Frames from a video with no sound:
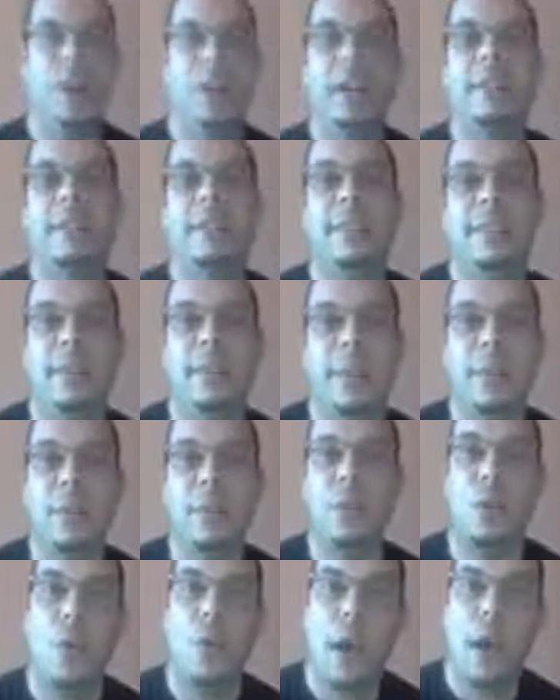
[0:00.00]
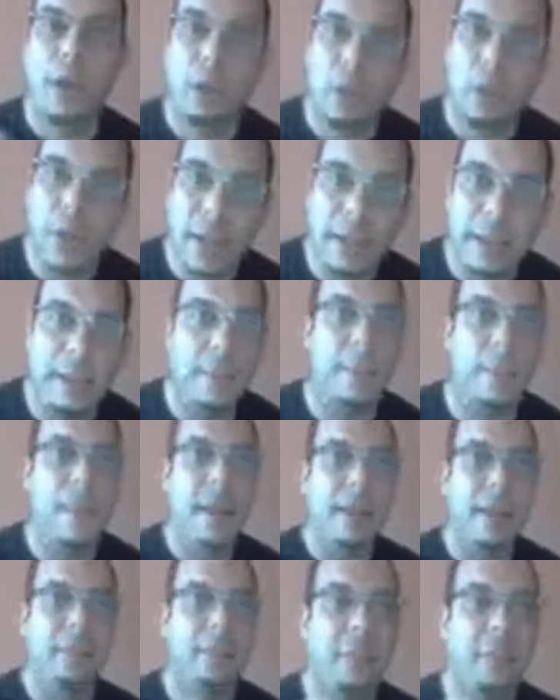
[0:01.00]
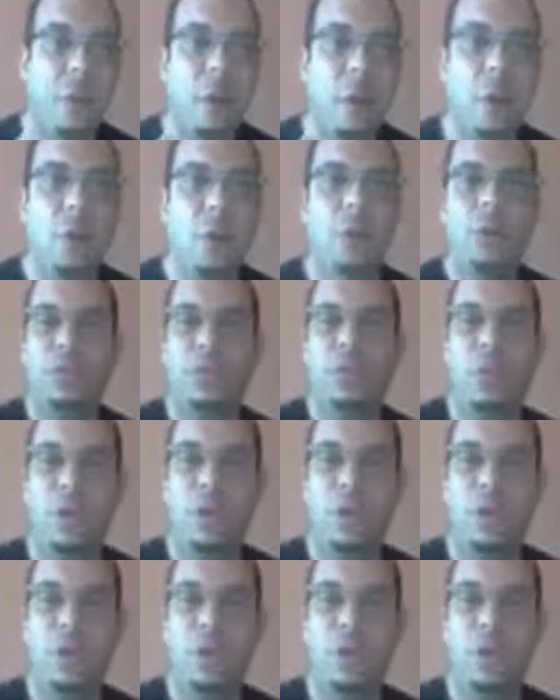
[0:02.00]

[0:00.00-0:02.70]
you join a system, you want to get the best